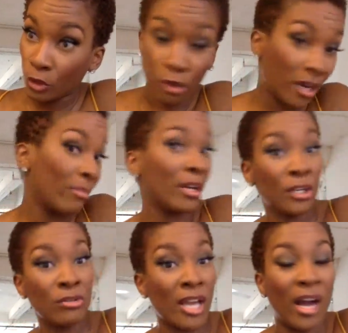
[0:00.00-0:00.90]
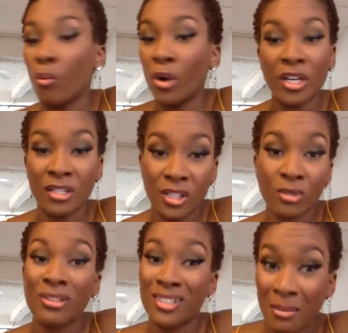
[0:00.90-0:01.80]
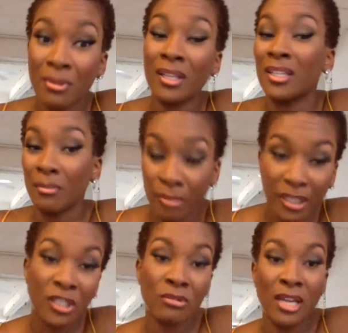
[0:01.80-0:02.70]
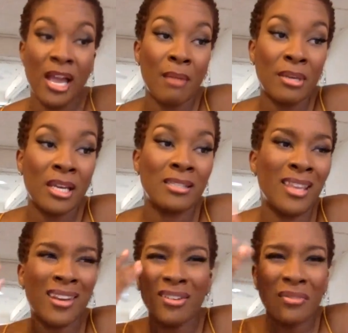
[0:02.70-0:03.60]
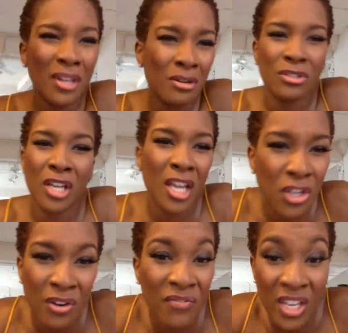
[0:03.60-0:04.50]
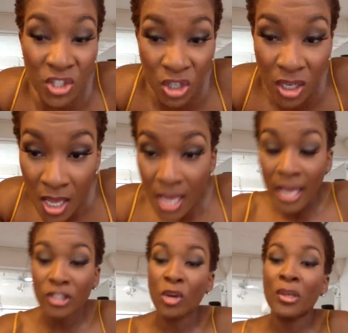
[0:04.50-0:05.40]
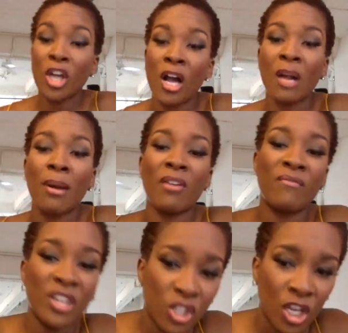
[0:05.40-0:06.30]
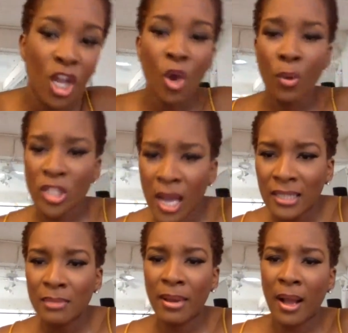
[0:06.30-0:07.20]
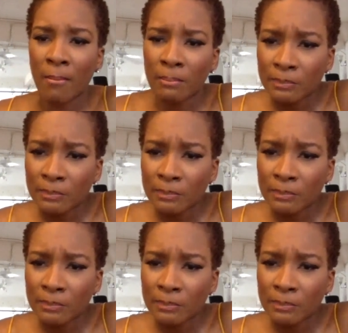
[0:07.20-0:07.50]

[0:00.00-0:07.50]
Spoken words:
or they're bringing you down, one of the two. And typically they're bringing you down because they don't even understand your vision. And so we talk about vision. We talked about